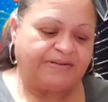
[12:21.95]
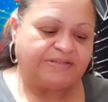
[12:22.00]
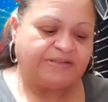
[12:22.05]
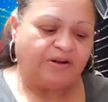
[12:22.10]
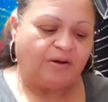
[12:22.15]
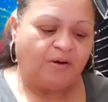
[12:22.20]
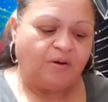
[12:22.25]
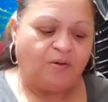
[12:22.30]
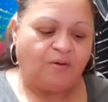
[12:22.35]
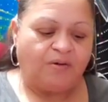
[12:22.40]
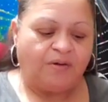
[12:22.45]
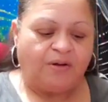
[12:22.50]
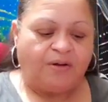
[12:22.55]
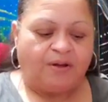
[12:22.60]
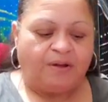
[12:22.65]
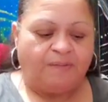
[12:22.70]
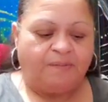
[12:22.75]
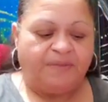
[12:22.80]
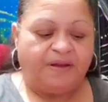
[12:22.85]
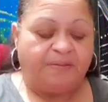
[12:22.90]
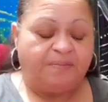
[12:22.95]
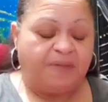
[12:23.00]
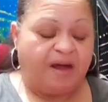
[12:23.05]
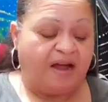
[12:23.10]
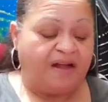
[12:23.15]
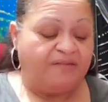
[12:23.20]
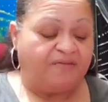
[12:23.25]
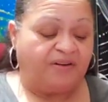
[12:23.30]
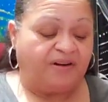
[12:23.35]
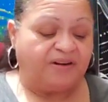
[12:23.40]
So be
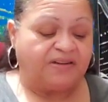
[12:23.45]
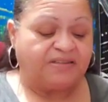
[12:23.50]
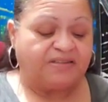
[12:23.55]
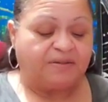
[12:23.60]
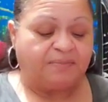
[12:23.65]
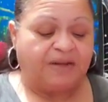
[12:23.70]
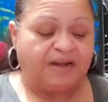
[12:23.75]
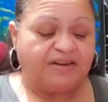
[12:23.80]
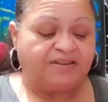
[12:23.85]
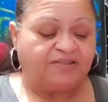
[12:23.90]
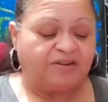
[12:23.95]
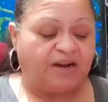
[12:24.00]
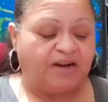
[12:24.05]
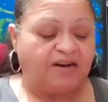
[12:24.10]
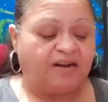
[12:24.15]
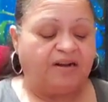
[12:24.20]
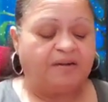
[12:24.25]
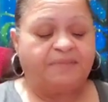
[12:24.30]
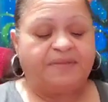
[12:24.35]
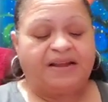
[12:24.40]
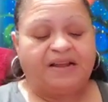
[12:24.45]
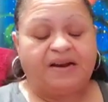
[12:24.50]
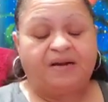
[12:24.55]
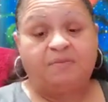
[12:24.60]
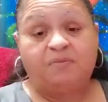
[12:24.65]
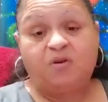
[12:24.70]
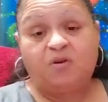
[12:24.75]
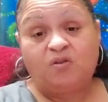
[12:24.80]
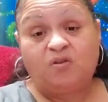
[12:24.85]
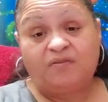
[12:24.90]
mindful of somebody trying to come in
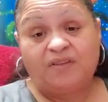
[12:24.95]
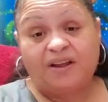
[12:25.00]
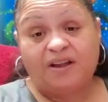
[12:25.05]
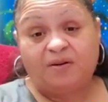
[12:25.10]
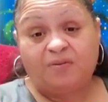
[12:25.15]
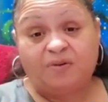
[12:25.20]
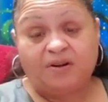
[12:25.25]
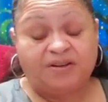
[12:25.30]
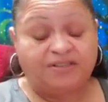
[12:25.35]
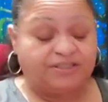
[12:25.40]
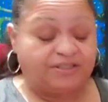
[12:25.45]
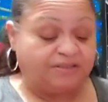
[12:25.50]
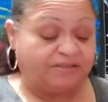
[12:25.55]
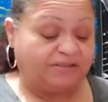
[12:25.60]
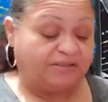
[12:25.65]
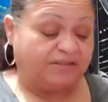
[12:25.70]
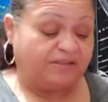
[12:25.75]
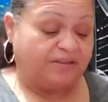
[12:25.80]
and move in with you